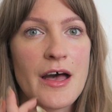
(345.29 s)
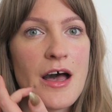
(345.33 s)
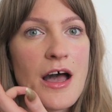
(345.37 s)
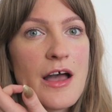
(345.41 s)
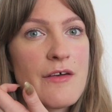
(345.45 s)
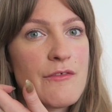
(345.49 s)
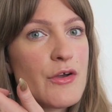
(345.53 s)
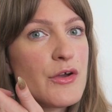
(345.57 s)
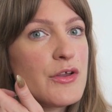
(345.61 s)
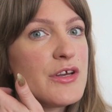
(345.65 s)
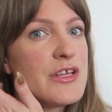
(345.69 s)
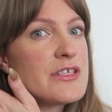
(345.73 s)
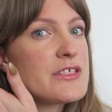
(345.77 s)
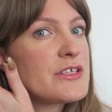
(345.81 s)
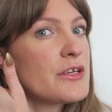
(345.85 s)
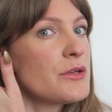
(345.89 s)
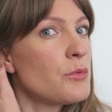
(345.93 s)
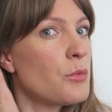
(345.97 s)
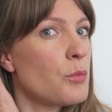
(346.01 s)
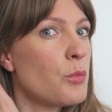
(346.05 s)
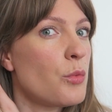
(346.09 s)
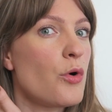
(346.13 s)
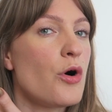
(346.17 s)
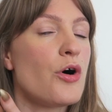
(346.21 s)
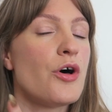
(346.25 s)
I've only
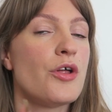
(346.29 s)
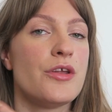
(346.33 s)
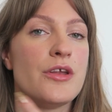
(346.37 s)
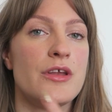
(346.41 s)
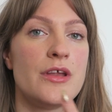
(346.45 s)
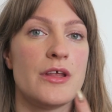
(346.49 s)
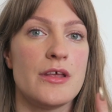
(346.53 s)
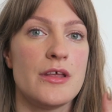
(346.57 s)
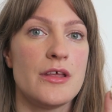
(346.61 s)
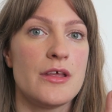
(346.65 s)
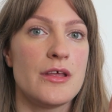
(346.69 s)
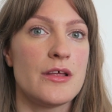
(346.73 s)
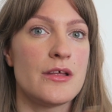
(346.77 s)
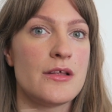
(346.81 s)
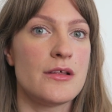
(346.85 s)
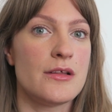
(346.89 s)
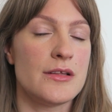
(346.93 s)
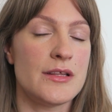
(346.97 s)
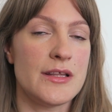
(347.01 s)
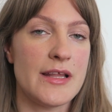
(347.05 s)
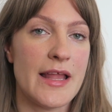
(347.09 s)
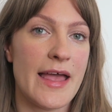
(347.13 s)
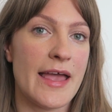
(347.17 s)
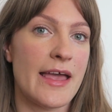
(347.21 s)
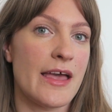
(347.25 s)
done one
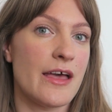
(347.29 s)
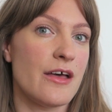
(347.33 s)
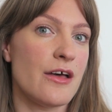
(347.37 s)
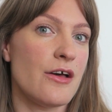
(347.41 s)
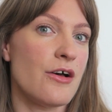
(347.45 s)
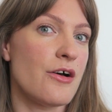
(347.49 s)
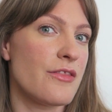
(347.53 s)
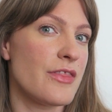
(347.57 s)
layer